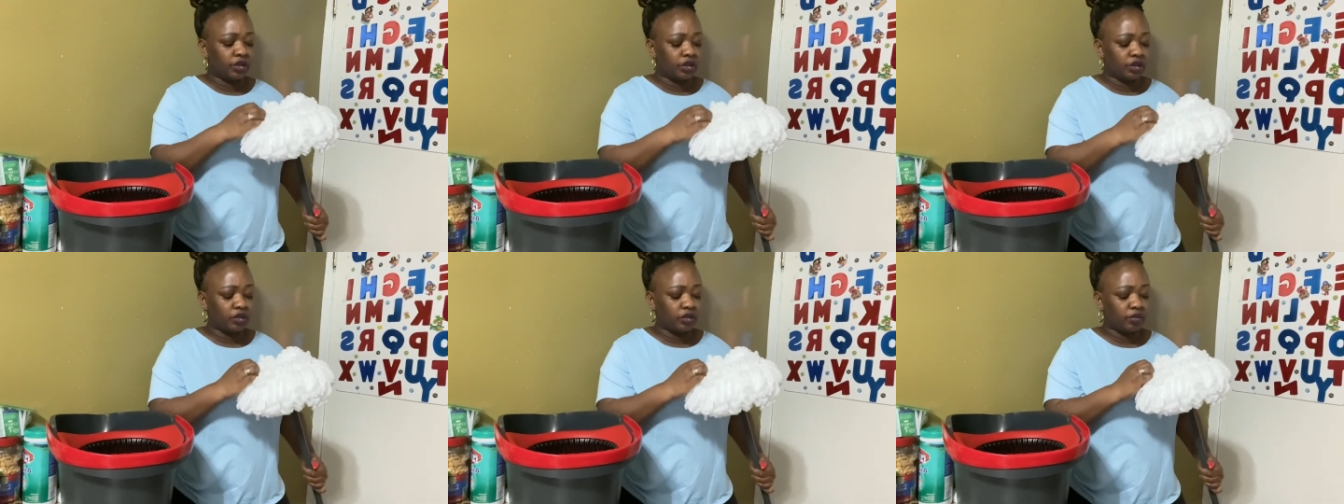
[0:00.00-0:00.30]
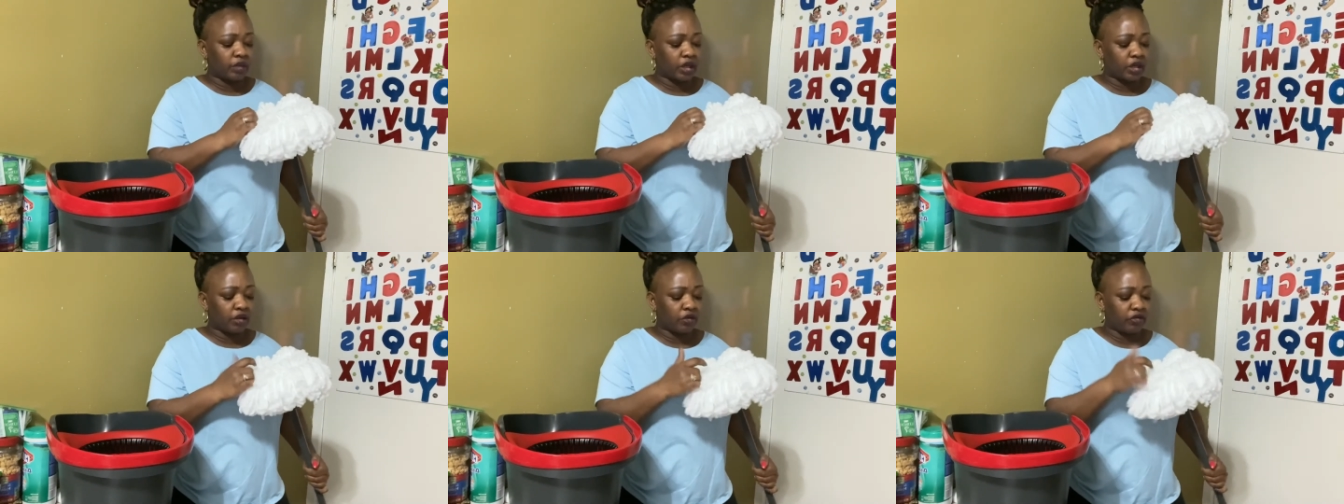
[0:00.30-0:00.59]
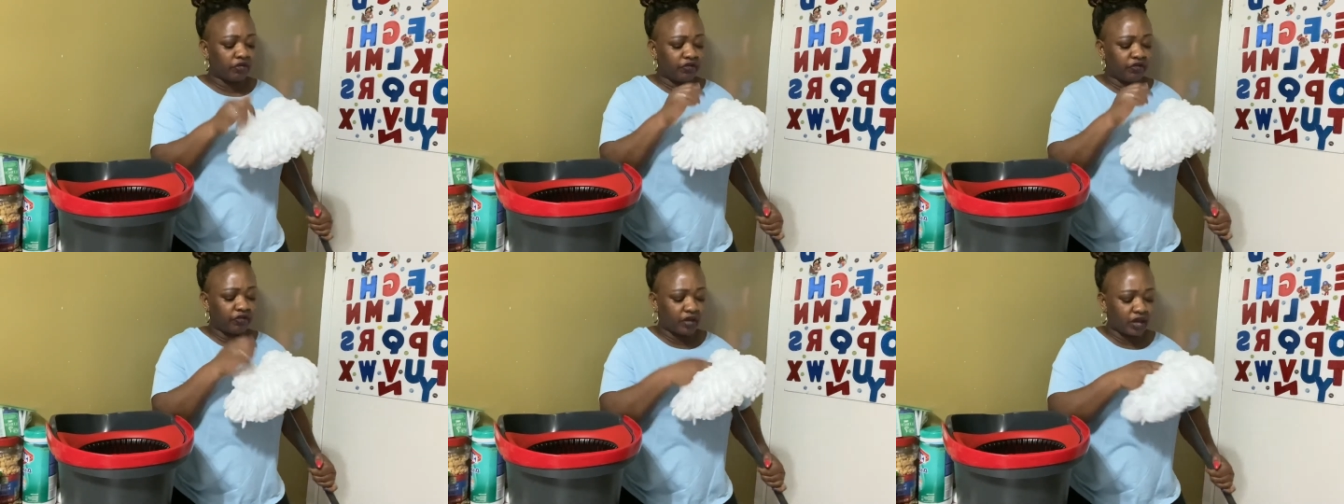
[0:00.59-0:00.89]
The
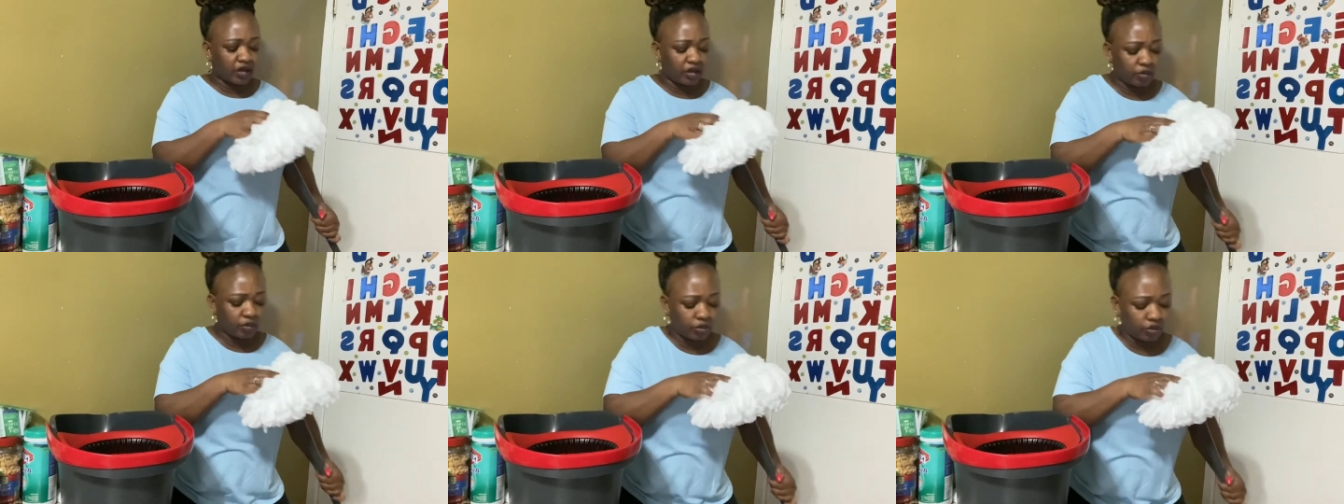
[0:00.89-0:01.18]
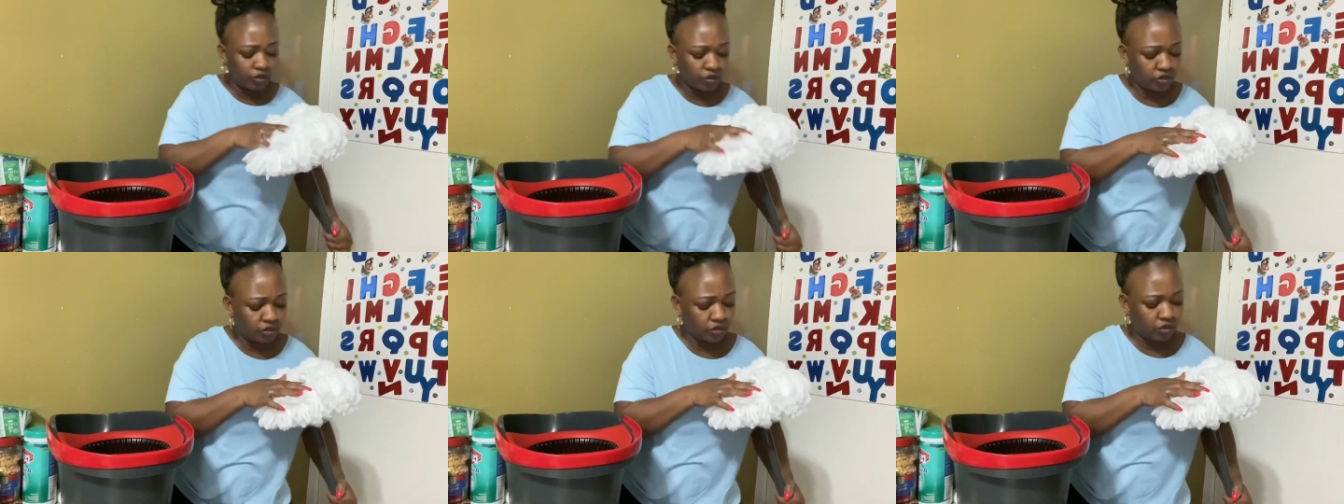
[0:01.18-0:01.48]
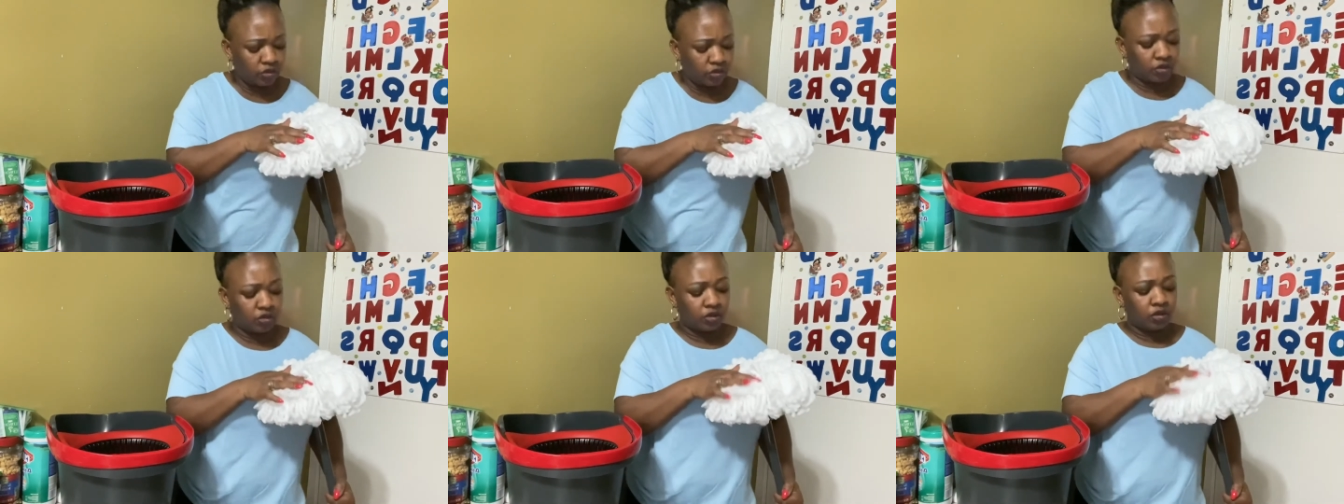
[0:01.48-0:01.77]
microfiber
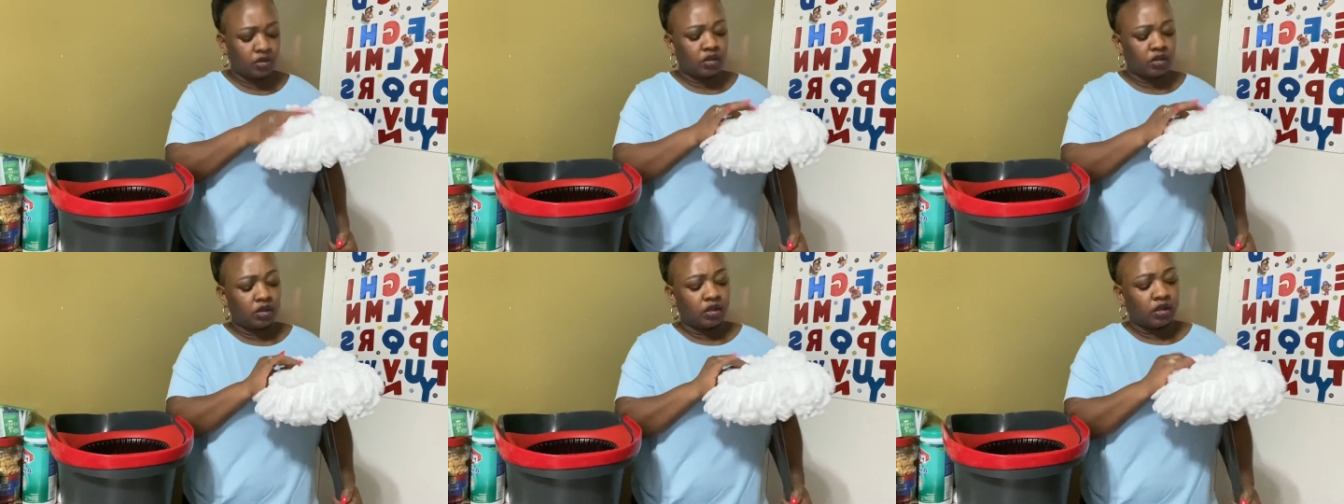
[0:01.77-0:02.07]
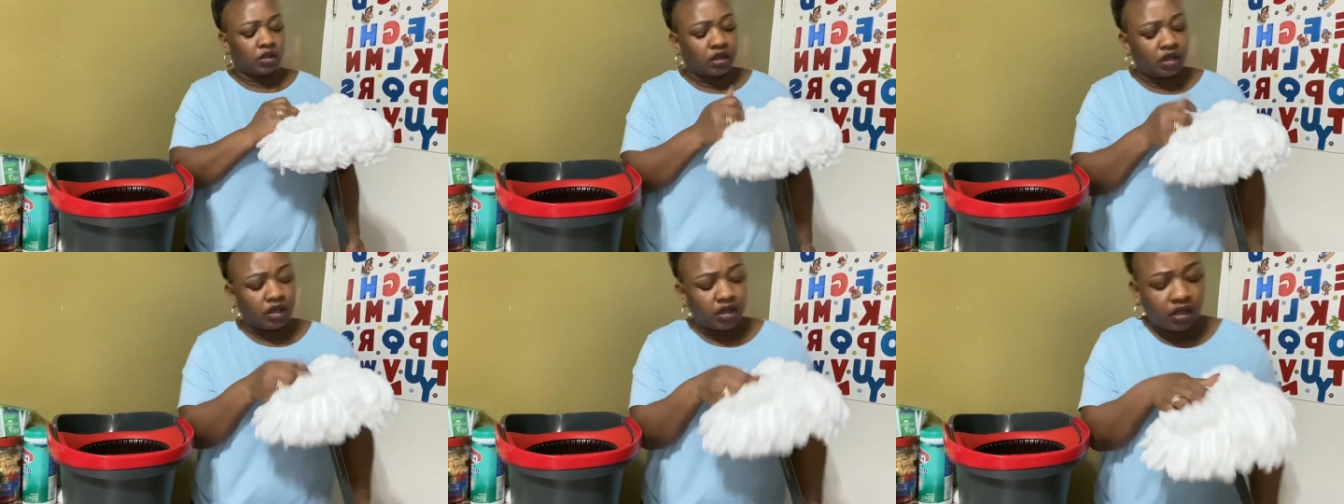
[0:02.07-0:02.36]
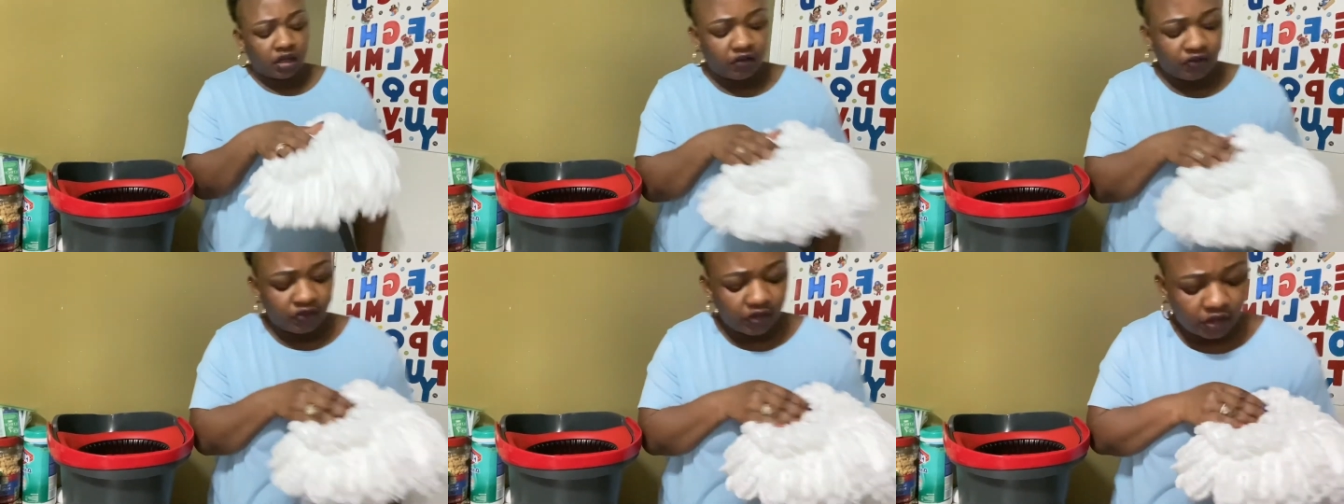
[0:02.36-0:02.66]

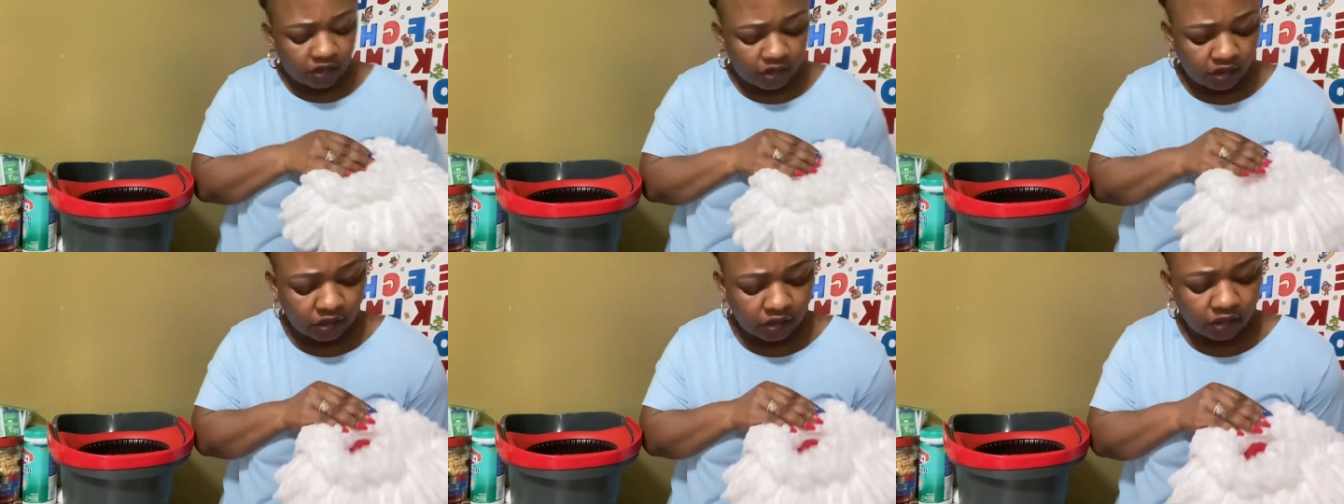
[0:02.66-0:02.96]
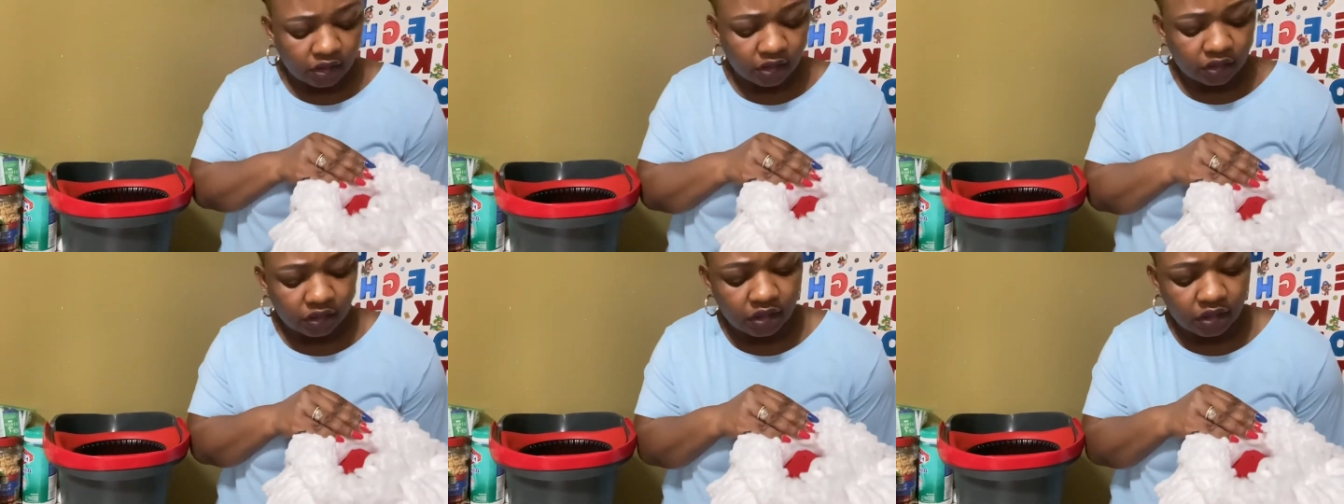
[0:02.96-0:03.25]
and everything like